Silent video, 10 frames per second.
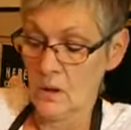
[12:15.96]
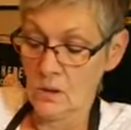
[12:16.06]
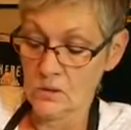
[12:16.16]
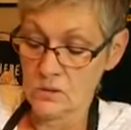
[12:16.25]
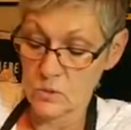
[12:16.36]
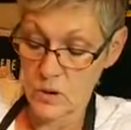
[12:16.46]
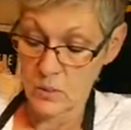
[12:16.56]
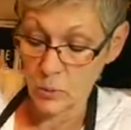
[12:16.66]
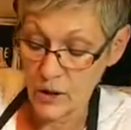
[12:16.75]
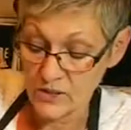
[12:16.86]
So when I'm
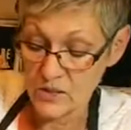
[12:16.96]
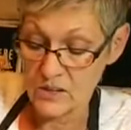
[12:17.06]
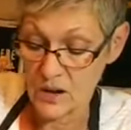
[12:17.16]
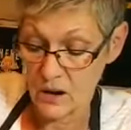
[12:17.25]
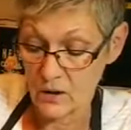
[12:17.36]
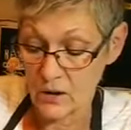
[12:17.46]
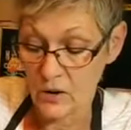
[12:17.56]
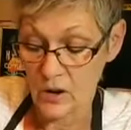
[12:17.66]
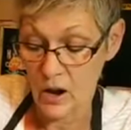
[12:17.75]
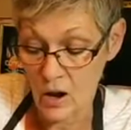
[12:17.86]
pressing down
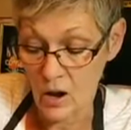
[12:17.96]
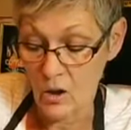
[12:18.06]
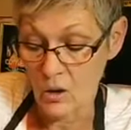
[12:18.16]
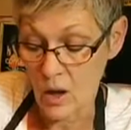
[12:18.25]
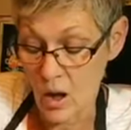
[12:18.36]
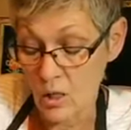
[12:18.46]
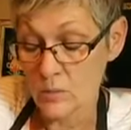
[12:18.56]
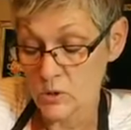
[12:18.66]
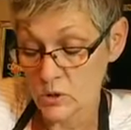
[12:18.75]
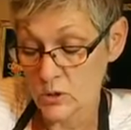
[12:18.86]
here, all I'm
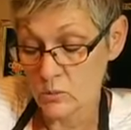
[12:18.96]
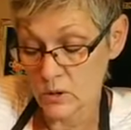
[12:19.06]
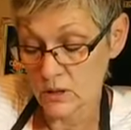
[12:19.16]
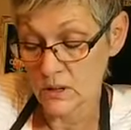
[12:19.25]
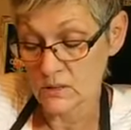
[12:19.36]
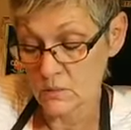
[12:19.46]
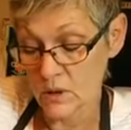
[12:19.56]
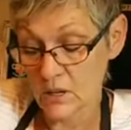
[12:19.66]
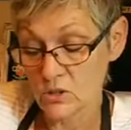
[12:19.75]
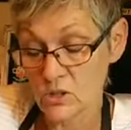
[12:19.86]
doing really is
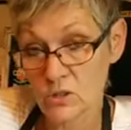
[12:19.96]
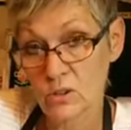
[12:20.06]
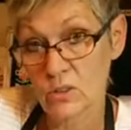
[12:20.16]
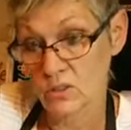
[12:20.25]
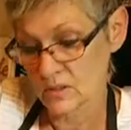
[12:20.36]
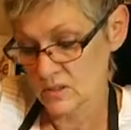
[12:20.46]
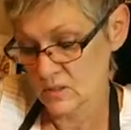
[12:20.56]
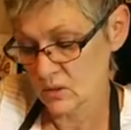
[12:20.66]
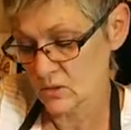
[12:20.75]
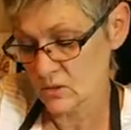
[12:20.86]
making sure that the
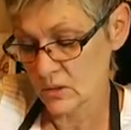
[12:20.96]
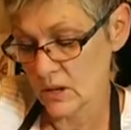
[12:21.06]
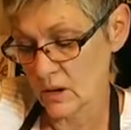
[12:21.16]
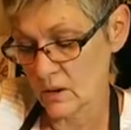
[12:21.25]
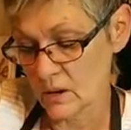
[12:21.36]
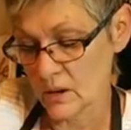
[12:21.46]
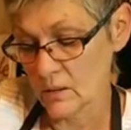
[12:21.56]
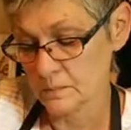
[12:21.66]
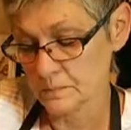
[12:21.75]
silk screen area